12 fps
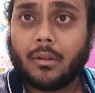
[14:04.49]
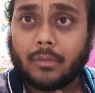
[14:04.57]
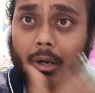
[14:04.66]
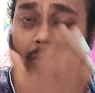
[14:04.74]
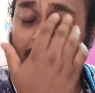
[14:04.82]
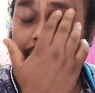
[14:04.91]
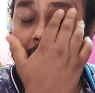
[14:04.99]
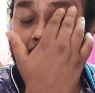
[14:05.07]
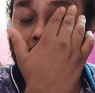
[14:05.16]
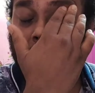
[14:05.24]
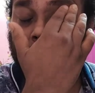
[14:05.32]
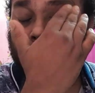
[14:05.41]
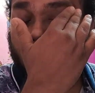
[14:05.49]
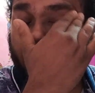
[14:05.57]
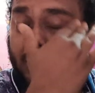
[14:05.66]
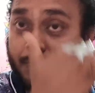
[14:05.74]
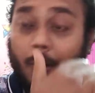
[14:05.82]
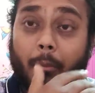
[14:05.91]
That was very much
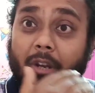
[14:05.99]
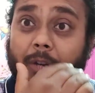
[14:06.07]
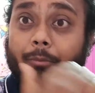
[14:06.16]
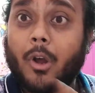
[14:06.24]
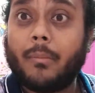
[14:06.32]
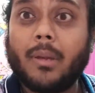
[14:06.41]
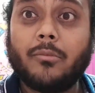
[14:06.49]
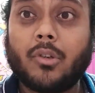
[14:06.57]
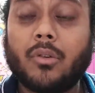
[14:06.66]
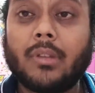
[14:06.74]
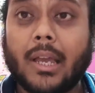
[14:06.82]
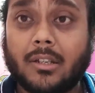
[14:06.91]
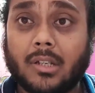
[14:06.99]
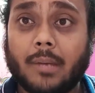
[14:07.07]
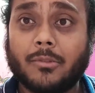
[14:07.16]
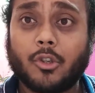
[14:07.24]
prominent problem during that time.